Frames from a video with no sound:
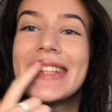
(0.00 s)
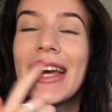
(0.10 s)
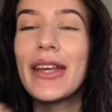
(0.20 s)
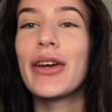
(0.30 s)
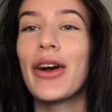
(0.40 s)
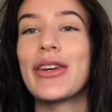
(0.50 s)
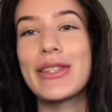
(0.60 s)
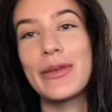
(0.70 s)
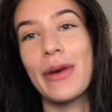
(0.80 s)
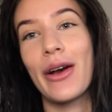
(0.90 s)
you can't see
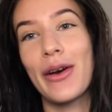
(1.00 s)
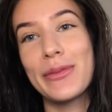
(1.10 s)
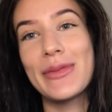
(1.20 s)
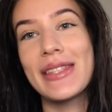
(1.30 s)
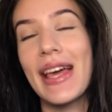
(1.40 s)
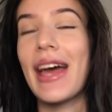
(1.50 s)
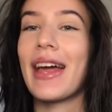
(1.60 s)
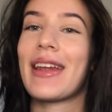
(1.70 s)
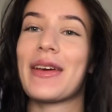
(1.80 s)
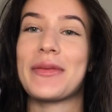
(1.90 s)
my gums, and
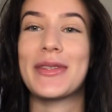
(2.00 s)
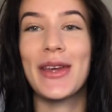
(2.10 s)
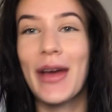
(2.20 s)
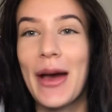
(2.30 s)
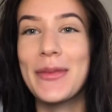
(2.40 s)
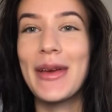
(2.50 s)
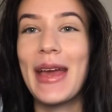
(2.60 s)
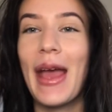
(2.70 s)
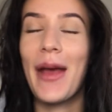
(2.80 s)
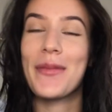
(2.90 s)
I'm so happy.
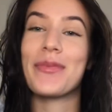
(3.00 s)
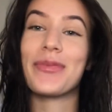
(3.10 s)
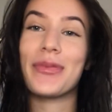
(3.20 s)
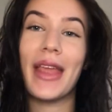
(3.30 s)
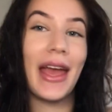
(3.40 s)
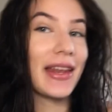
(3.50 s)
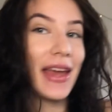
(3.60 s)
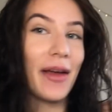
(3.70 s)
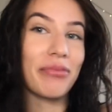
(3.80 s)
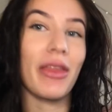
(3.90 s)
And yeah,
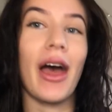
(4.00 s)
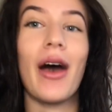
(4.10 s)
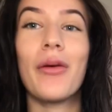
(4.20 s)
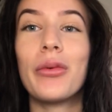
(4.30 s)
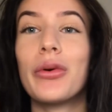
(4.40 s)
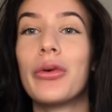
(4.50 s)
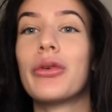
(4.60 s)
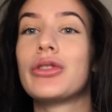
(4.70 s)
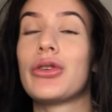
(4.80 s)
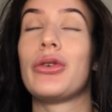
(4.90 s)
I will
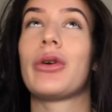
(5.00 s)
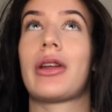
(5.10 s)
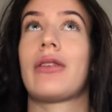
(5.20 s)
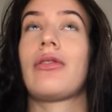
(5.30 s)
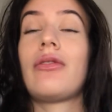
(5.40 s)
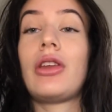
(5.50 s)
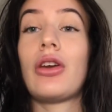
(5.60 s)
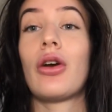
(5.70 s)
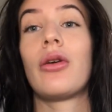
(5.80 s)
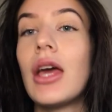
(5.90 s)
do another video
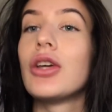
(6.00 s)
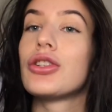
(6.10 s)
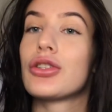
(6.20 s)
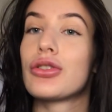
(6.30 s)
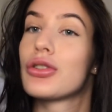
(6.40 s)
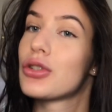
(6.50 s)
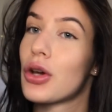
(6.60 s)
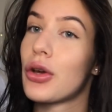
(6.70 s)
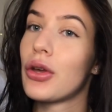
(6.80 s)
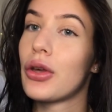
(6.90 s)
just to show
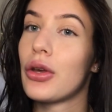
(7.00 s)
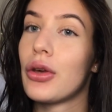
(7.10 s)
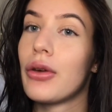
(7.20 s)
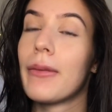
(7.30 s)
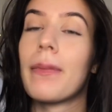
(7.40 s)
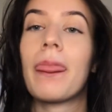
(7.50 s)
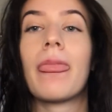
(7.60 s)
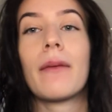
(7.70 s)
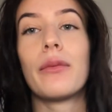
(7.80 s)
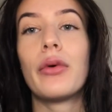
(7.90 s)
you
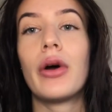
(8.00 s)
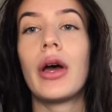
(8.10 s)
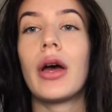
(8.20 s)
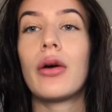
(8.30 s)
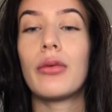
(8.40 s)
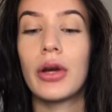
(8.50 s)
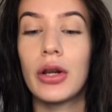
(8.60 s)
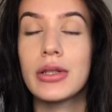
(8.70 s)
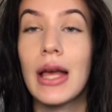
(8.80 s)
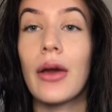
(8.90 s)
what it
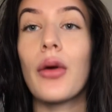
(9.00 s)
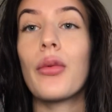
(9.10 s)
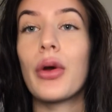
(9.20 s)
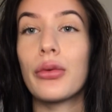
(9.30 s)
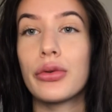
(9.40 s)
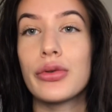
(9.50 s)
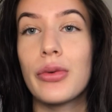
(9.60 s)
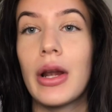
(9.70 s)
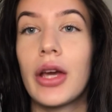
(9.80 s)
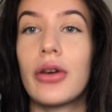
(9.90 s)
looks like when all the
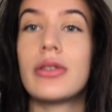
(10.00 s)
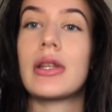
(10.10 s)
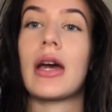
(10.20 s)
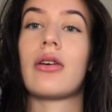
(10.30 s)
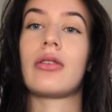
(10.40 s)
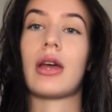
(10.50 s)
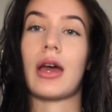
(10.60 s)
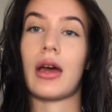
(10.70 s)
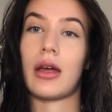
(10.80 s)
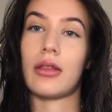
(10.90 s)
swelling goes down
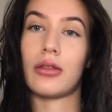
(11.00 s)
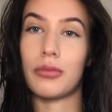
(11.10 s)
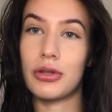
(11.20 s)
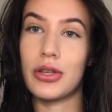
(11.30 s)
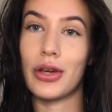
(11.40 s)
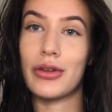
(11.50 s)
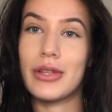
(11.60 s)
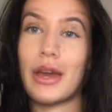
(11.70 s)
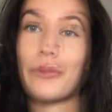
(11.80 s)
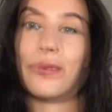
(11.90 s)
and the bruising goes down.